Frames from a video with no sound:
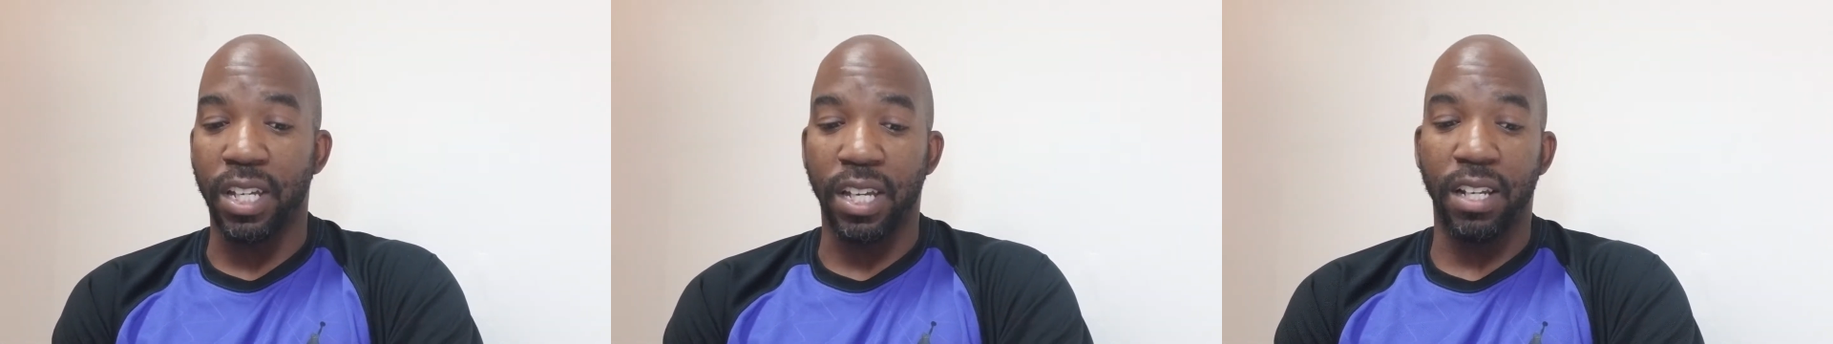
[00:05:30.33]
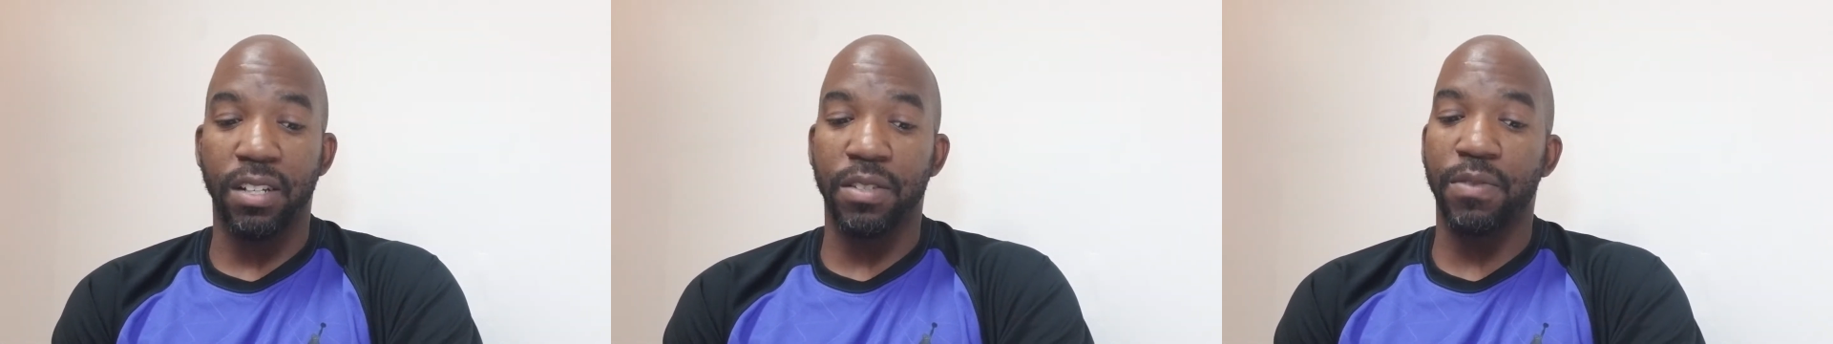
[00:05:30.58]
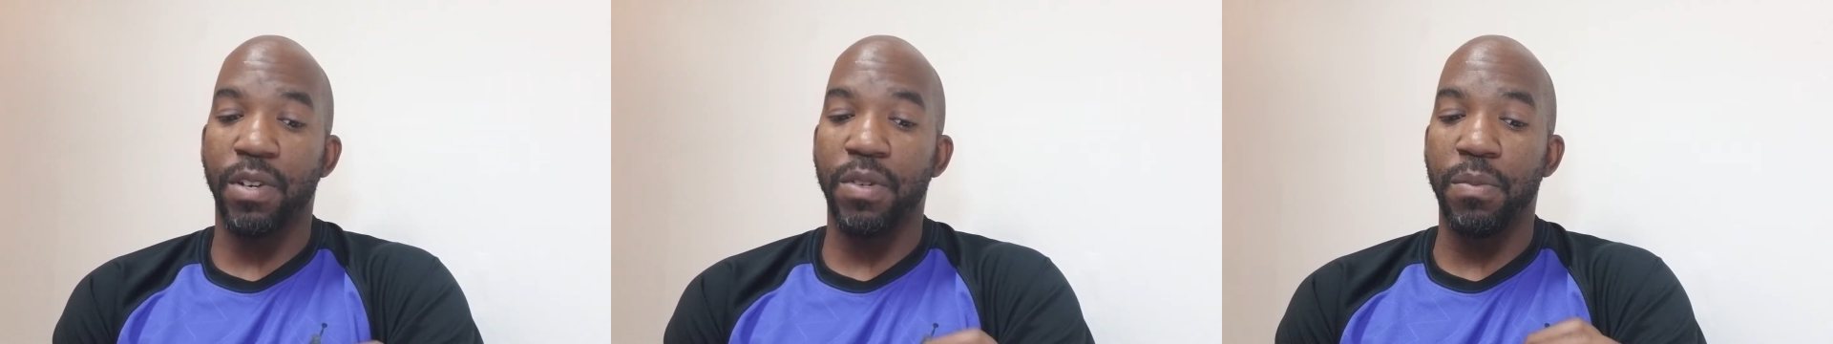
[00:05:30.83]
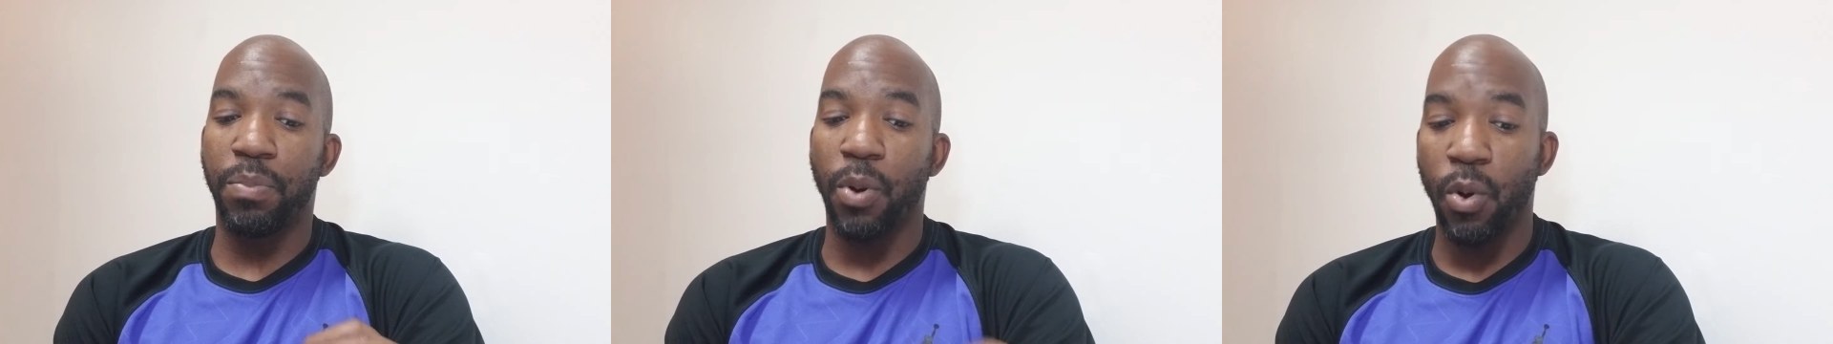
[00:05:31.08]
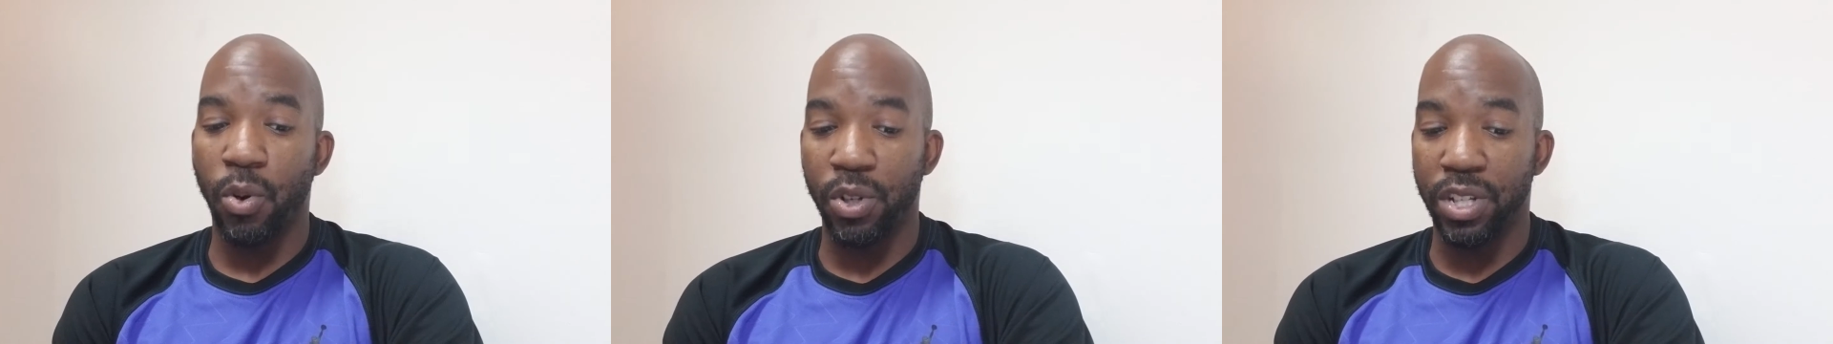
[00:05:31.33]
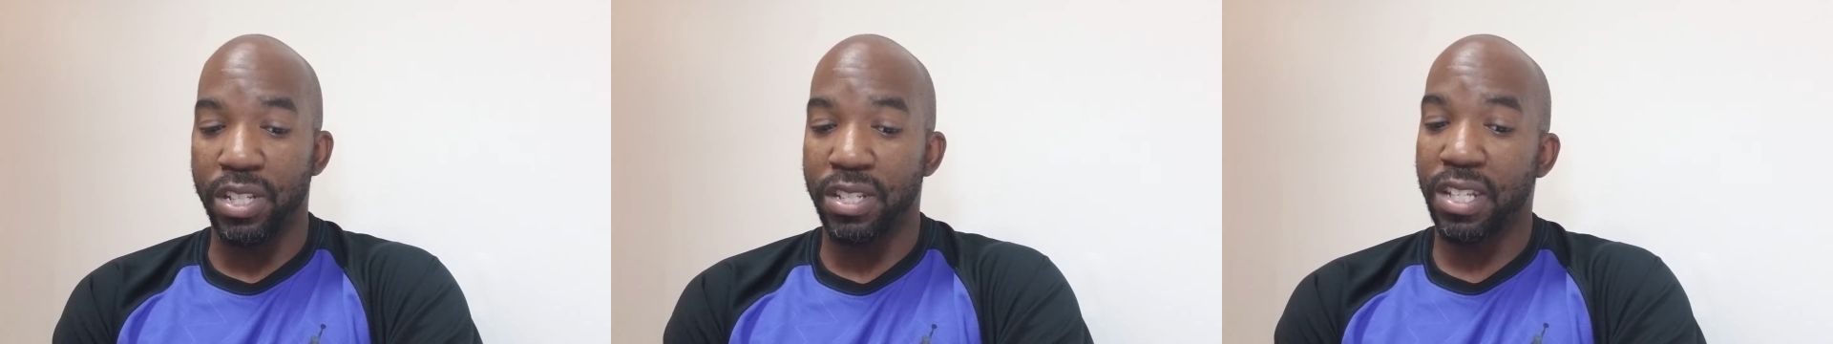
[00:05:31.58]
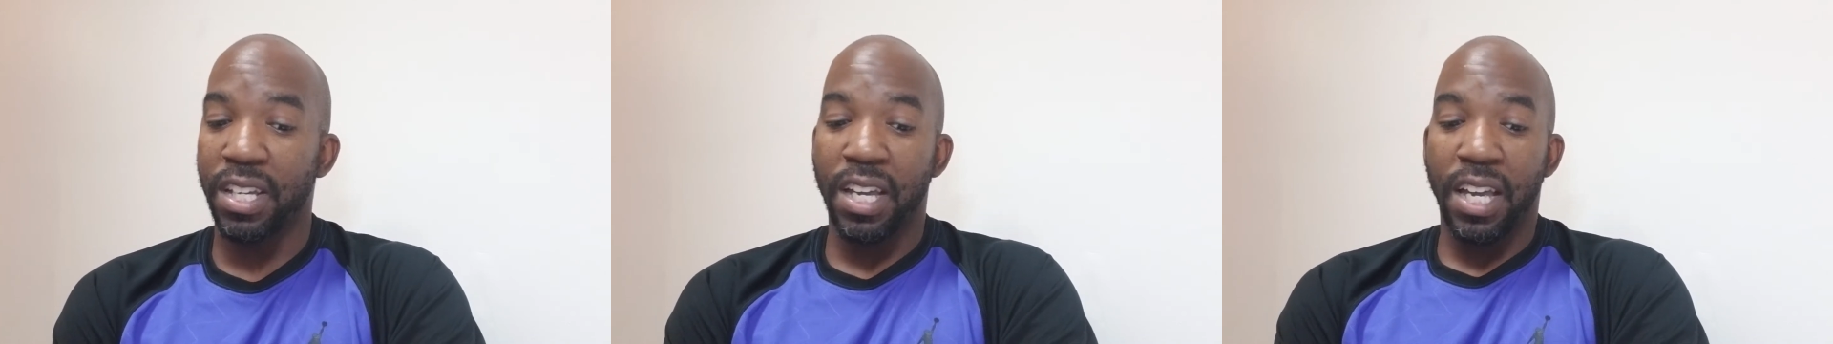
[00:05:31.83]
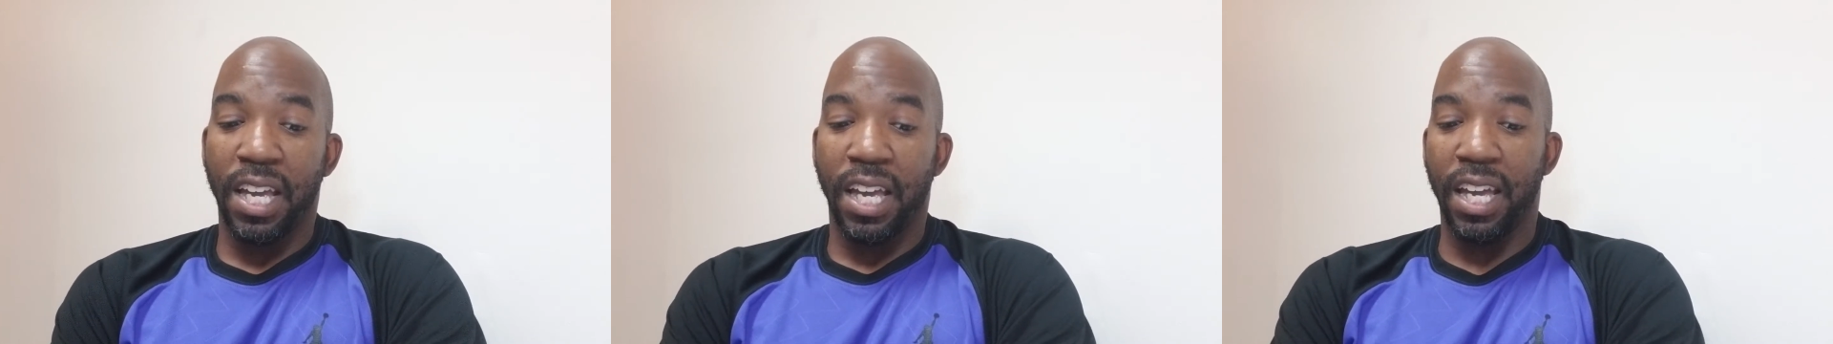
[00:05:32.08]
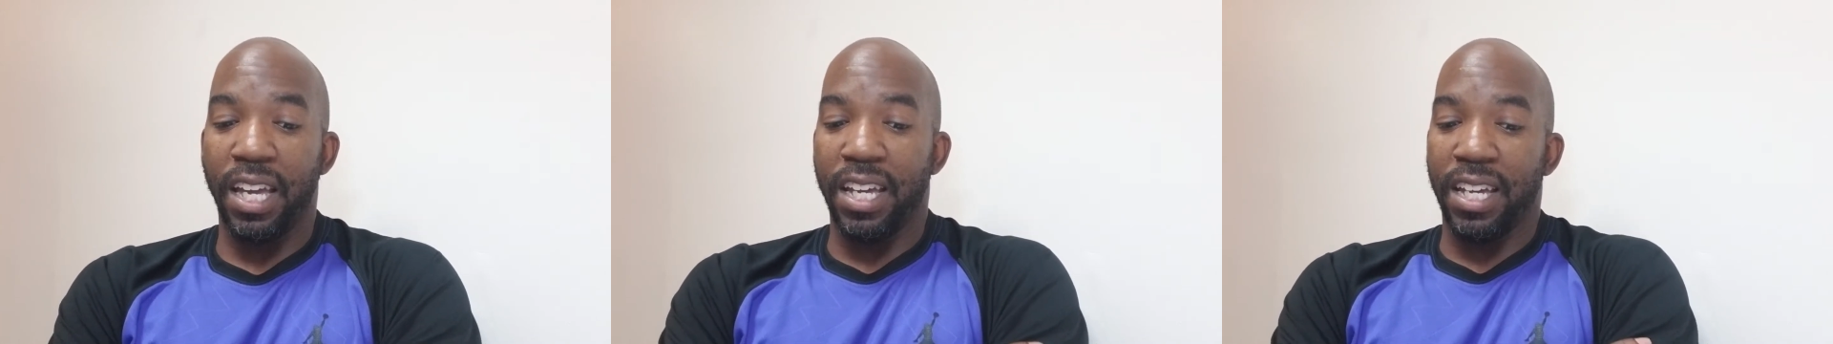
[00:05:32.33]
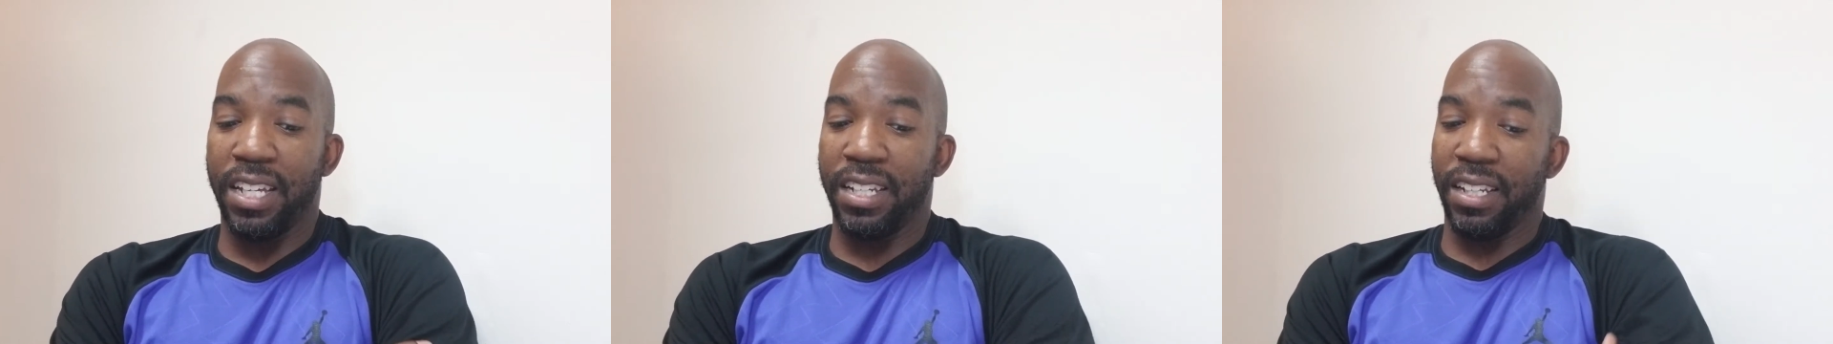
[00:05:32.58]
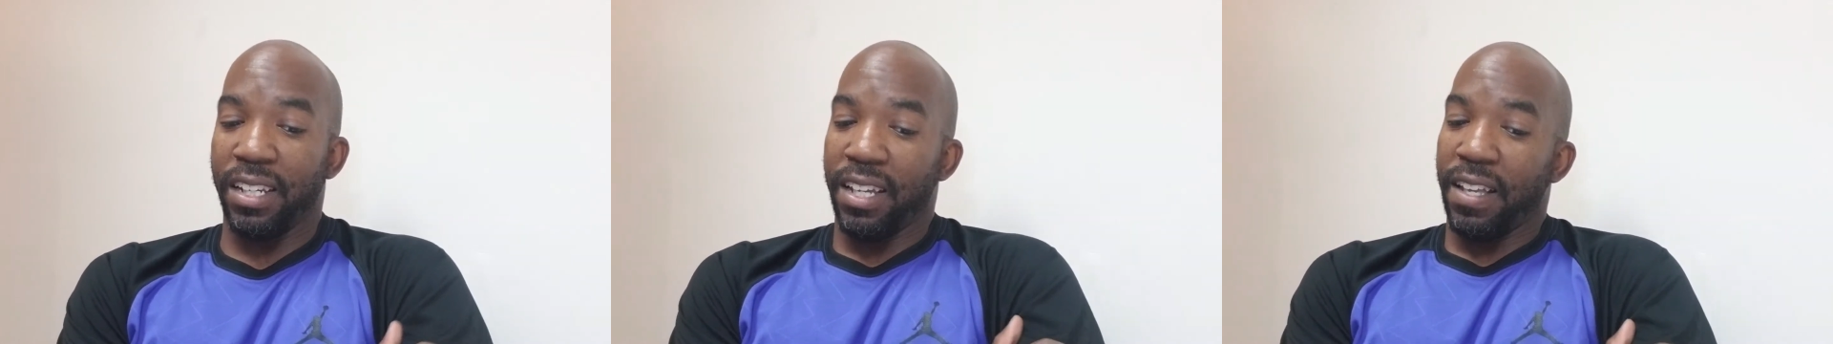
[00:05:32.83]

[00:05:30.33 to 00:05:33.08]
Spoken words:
He looked very poised, and